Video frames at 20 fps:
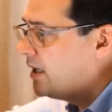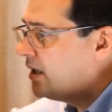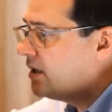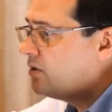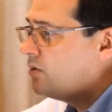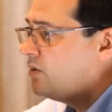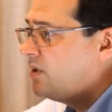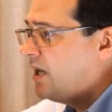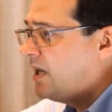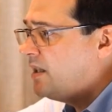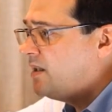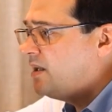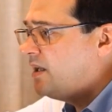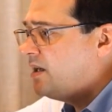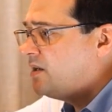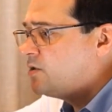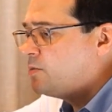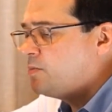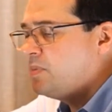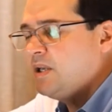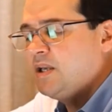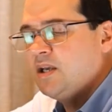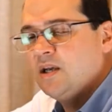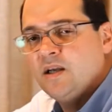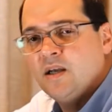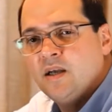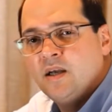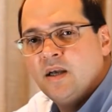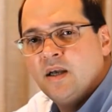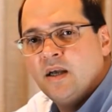to the other
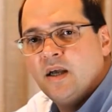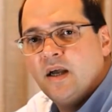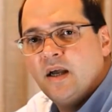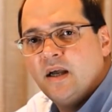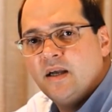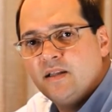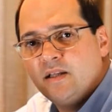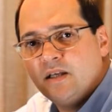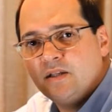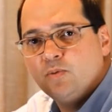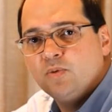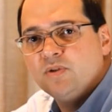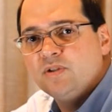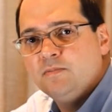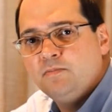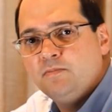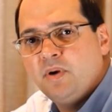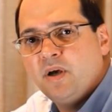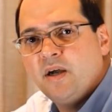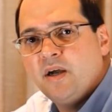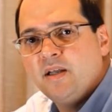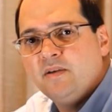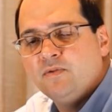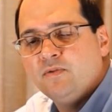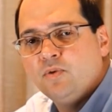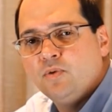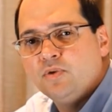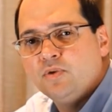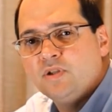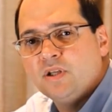loudspeaker that will supply,
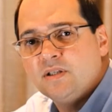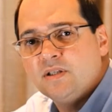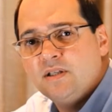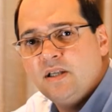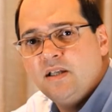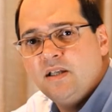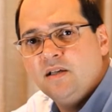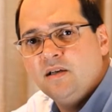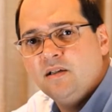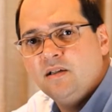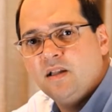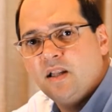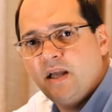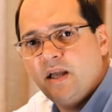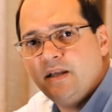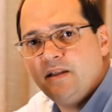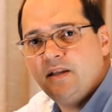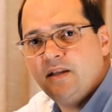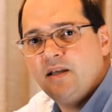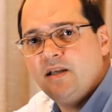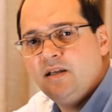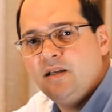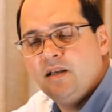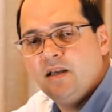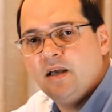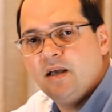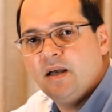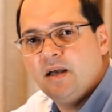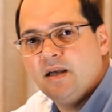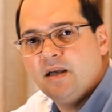of course, a signal and
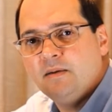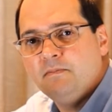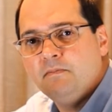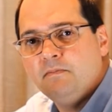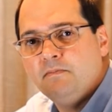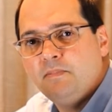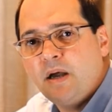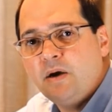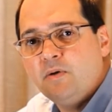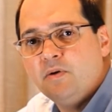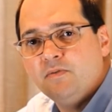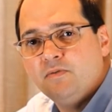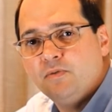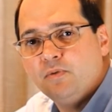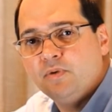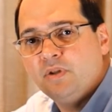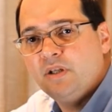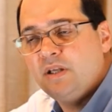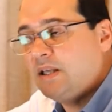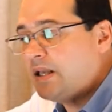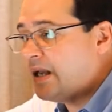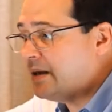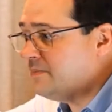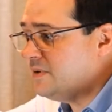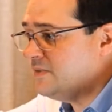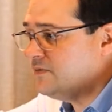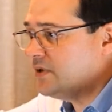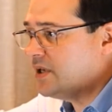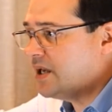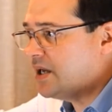then power for the
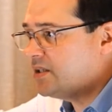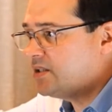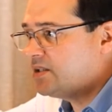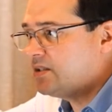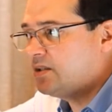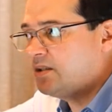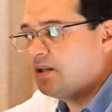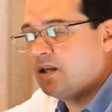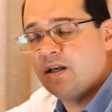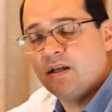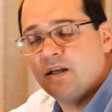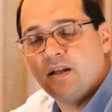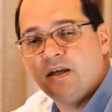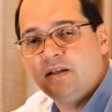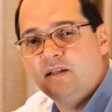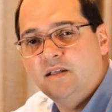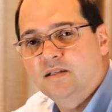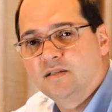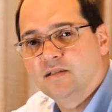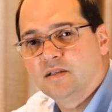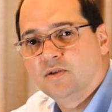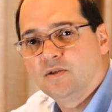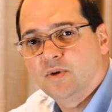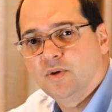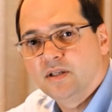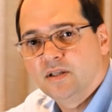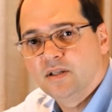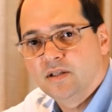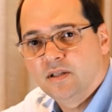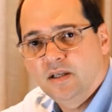amplification that is
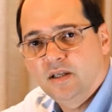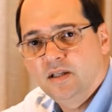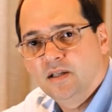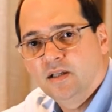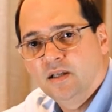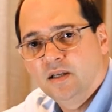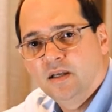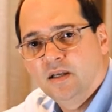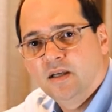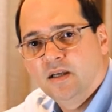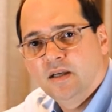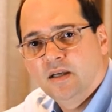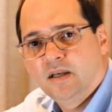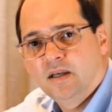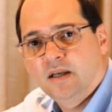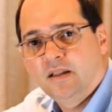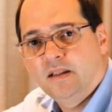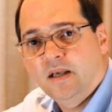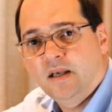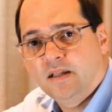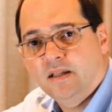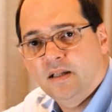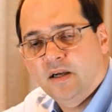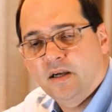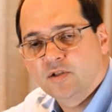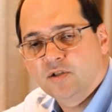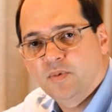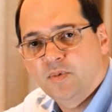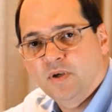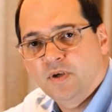situated in that
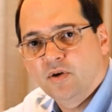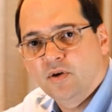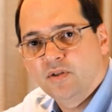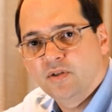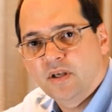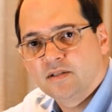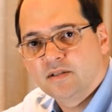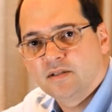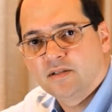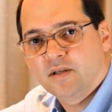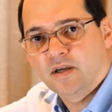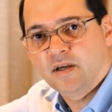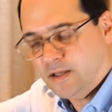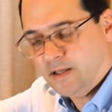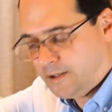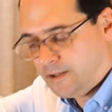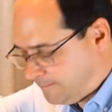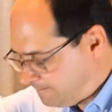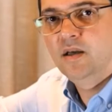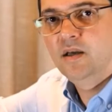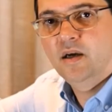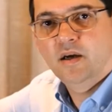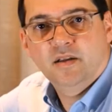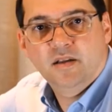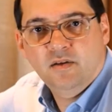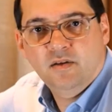loudspeaker on that side. Yeah, and